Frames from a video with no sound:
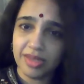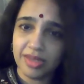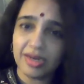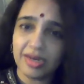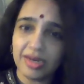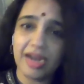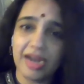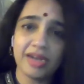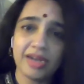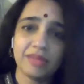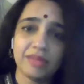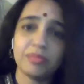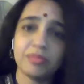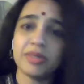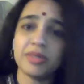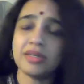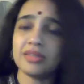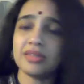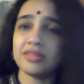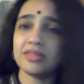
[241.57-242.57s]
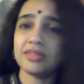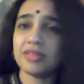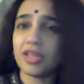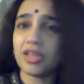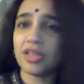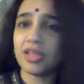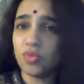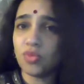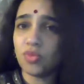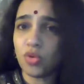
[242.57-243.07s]
Right? Right, but then
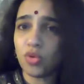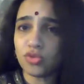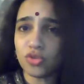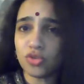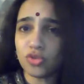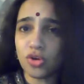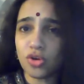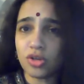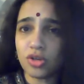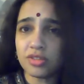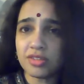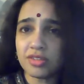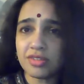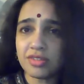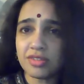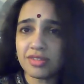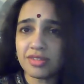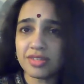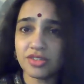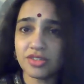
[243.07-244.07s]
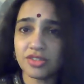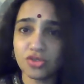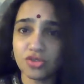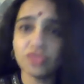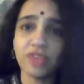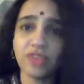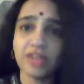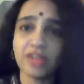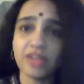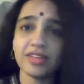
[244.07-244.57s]
you've also got this
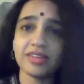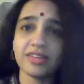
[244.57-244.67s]
schizophrenic